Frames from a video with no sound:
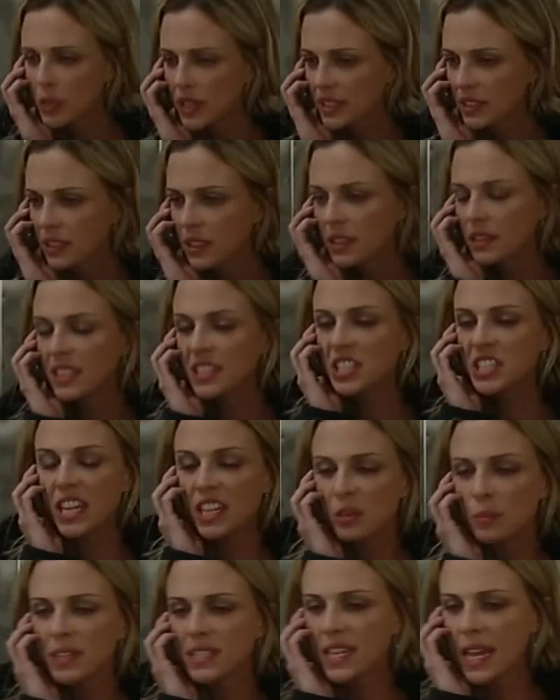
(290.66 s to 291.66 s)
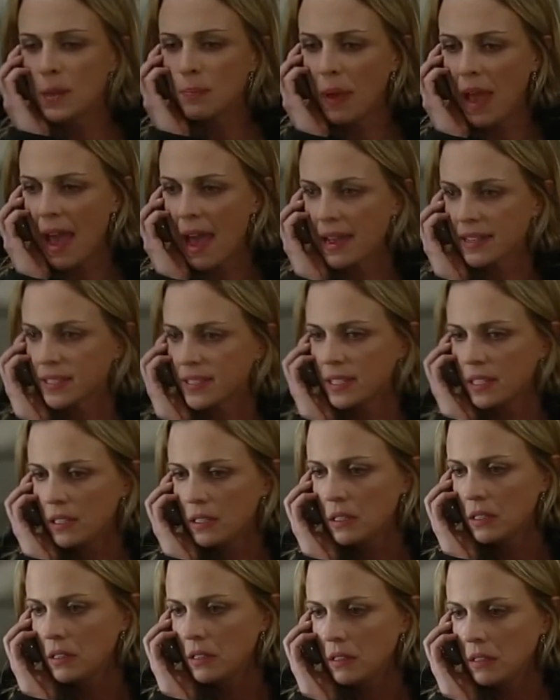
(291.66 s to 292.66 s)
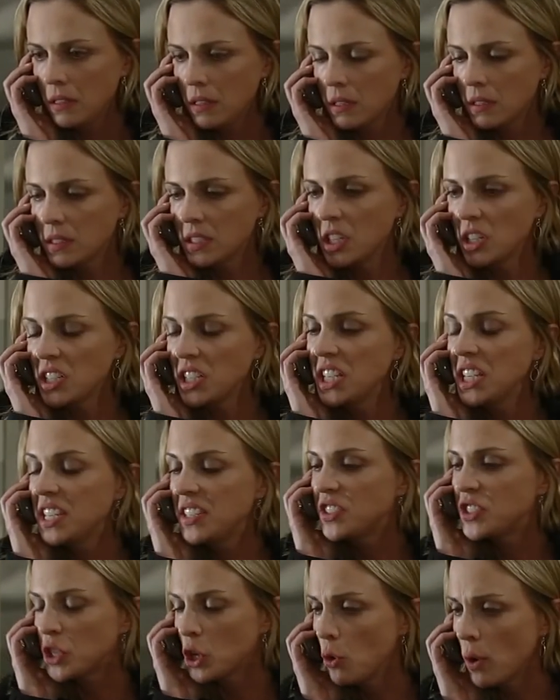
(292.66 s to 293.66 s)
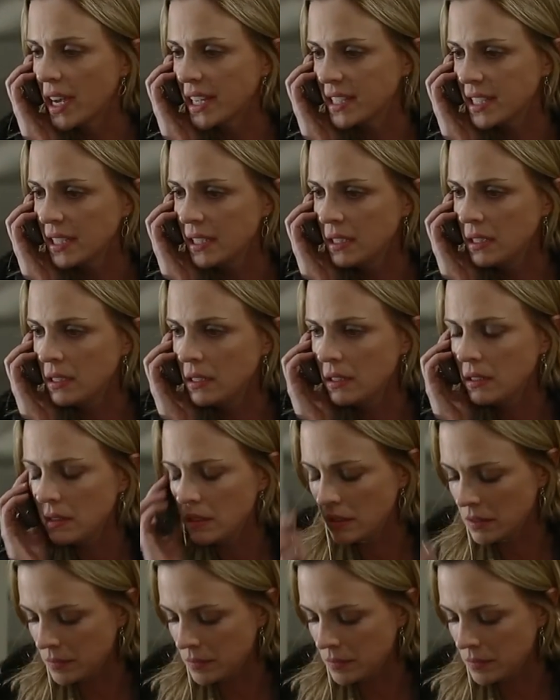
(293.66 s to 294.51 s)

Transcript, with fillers: can do it, then get him a day pass. Do it.